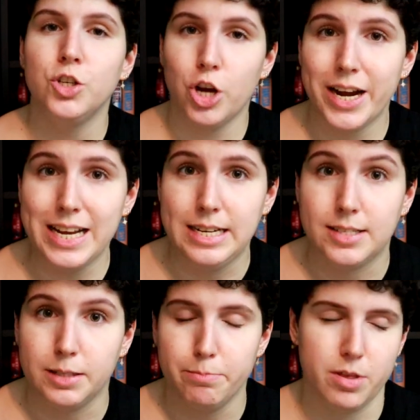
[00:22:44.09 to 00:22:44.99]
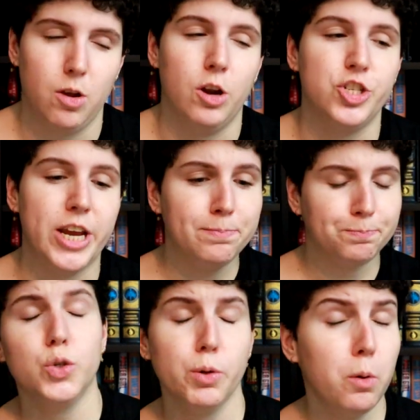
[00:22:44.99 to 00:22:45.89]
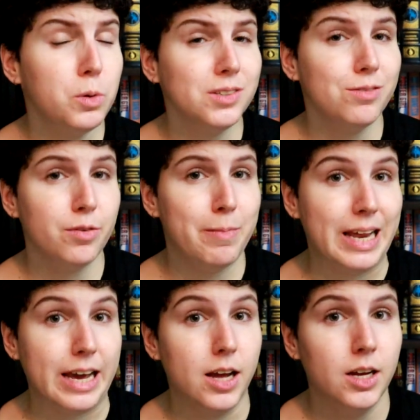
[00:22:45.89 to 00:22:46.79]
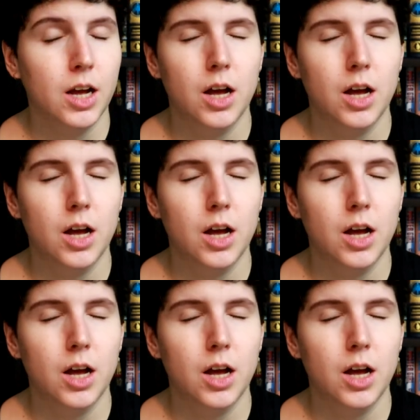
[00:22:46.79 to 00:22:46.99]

Chinese mythology. So I wasn't familiar